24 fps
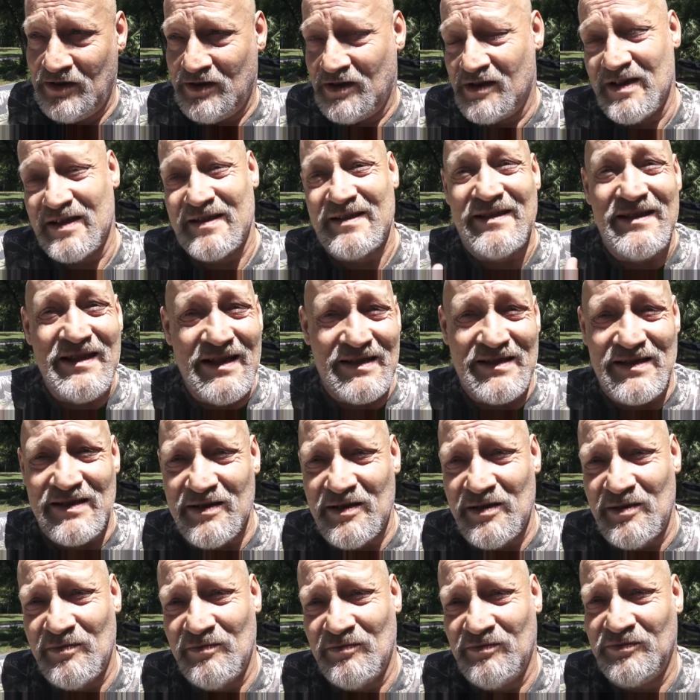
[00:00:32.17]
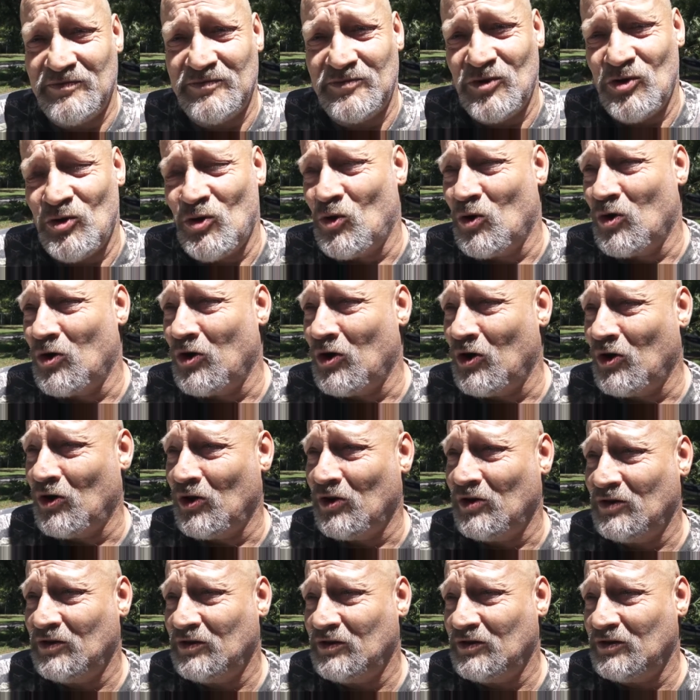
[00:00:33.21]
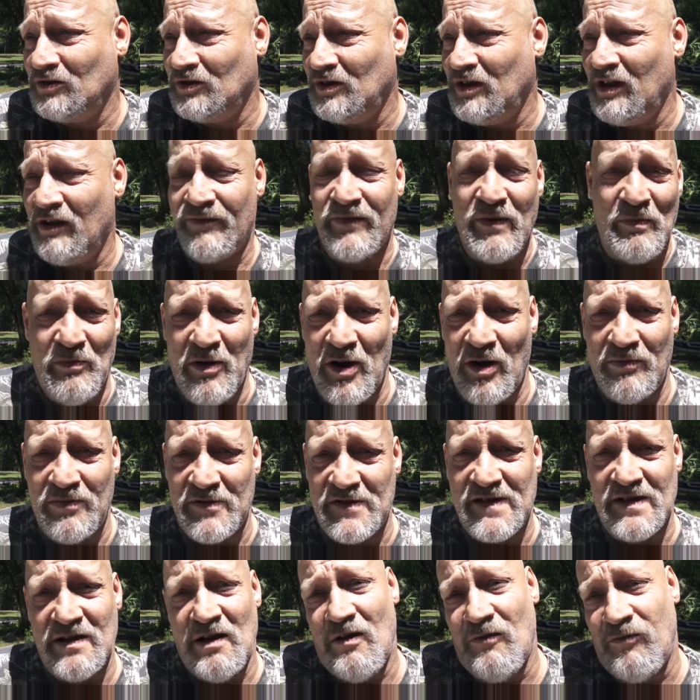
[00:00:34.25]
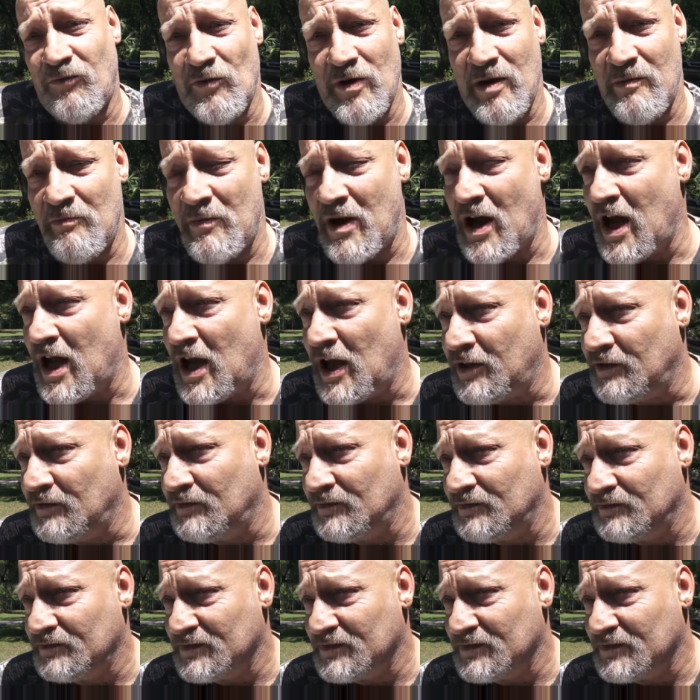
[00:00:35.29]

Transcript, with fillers: the system or if the pump itself went bad.